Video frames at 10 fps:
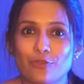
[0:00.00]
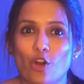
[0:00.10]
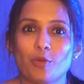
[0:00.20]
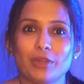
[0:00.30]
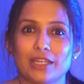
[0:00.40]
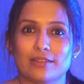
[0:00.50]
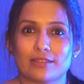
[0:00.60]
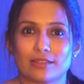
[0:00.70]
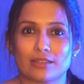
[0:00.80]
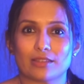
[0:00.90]
form
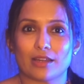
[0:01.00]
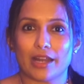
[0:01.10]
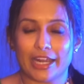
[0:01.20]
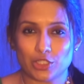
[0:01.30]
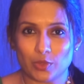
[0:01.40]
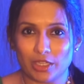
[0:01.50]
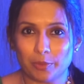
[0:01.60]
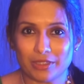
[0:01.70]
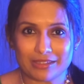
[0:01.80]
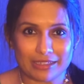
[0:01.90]
is actually a
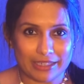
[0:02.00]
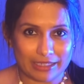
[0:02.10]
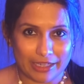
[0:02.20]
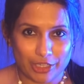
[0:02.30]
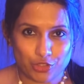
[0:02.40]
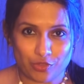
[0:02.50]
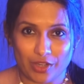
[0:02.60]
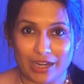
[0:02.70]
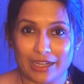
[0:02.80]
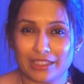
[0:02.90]
personal declaration
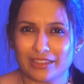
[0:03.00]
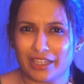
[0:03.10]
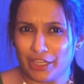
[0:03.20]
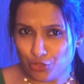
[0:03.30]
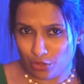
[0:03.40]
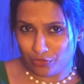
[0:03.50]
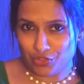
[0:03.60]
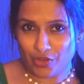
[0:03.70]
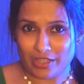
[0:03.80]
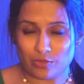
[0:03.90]
regarding the nature of the
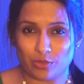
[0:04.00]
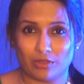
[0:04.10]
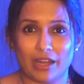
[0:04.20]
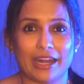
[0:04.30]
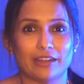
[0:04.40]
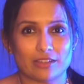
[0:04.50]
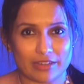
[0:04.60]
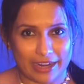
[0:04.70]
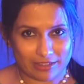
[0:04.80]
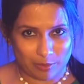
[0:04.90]
transfer and its
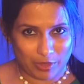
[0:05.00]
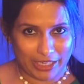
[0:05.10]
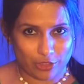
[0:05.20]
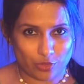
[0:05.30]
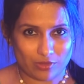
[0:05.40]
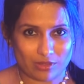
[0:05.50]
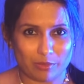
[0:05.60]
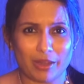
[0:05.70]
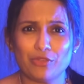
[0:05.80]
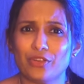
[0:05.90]
tax implications.
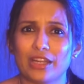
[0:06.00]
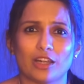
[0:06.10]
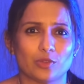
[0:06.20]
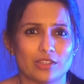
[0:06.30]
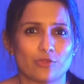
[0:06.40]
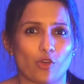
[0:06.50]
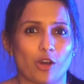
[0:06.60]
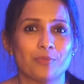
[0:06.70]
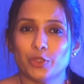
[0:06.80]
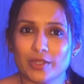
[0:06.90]
By filling out this
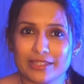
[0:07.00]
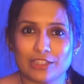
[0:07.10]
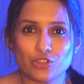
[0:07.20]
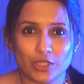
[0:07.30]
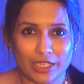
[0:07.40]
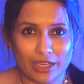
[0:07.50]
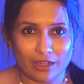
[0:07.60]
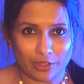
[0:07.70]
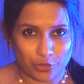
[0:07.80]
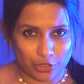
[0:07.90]
form, you essentially
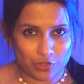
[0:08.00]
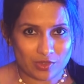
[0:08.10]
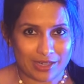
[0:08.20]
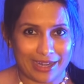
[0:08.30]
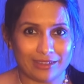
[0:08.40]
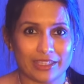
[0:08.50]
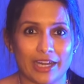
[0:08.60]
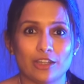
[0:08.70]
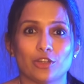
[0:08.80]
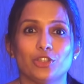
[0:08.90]
are going to state
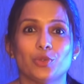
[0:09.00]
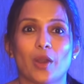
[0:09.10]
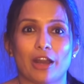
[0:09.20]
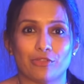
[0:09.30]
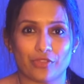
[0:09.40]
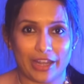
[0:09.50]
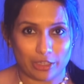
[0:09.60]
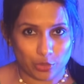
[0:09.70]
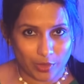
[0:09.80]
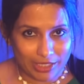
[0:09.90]
that you have
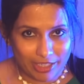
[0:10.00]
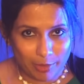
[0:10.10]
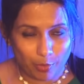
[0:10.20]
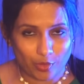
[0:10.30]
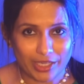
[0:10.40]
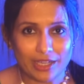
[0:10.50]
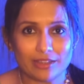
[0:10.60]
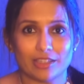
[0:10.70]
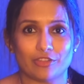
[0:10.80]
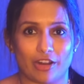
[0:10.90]
accurately reported
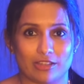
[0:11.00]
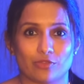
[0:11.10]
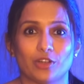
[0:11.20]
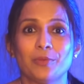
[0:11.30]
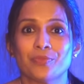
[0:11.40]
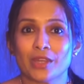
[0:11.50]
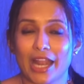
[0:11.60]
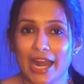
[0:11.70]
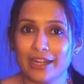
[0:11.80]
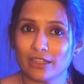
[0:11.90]
the transfer
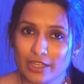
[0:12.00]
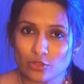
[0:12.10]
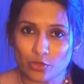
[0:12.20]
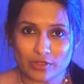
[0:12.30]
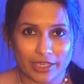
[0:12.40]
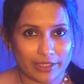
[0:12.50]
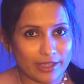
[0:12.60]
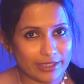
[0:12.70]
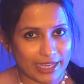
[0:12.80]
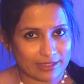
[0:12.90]
and
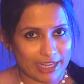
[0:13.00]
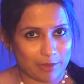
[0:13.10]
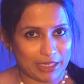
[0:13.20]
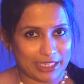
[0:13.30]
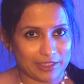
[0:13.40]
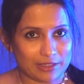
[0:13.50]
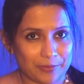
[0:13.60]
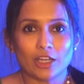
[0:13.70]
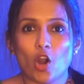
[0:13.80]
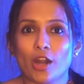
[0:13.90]
associated tax liabilities.
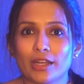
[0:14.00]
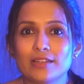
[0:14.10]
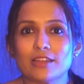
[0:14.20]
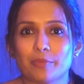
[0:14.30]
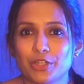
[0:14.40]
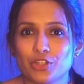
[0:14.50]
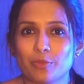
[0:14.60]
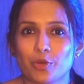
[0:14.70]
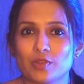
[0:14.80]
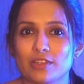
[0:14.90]
The online submission
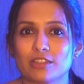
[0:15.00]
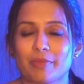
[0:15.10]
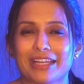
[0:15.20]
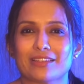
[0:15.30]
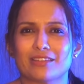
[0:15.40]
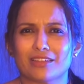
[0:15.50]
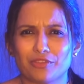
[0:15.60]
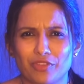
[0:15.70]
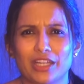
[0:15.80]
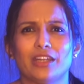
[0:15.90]
process makes it
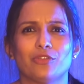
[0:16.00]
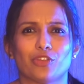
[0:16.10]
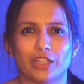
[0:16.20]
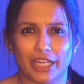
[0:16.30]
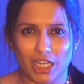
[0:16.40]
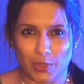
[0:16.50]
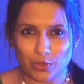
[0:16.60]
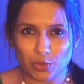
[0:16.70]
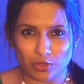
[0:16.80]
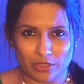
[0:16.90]
convenient for the
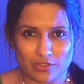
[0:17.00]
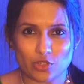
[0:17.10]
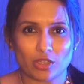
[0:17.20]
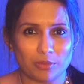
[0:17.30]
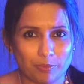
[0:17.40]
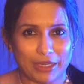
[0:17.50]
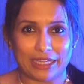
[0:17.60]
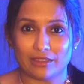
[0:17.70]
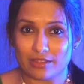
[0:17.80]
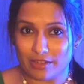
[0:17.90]
account holders to
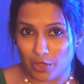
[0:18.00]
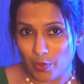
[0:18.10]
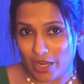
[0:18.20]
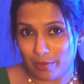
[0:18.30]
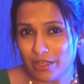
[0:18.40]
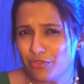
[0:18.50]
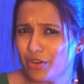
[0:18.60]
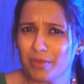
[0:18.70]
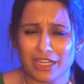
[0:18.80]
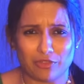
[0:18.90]
complete this requirement
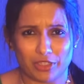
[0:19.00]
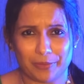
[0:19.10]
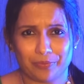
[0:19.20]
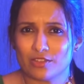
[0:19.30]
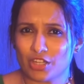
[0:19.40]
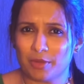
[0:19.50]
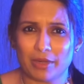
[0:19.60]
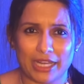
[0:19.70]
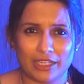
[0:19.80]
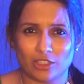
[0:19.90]
from anywhere,
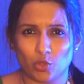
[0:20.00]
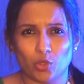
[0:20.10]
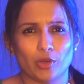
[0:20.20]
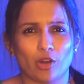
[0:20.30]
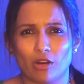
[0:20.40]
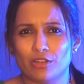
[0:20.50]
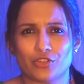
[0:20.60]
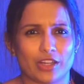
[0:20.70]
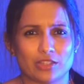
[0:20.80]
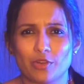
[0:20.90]
streamlining the overall
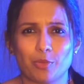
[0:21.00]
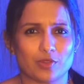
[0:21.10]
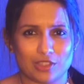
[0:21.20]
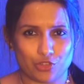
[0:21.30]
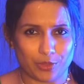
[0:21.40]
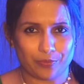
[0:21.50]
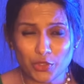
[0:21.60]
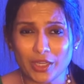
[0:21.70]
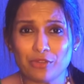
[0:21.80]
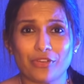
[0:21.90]
transfer procedure. You
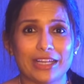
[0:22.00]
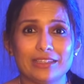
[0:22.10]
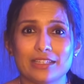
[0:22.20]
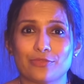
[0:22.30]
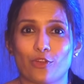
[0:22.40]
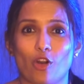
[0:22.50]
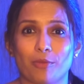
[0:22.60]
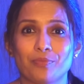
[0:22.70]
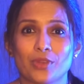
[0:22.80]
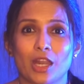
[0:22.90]
can file this
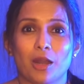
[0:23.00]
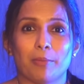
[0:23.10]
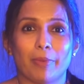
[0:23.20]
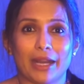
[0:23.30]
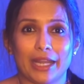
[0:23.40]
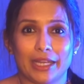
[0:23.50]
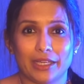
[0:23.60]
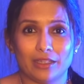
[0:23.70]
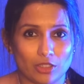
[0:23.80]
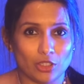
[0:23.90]
form
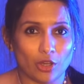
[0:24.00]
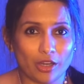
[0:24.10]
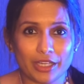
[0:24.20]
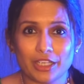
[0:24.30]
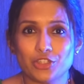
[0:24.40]
by logging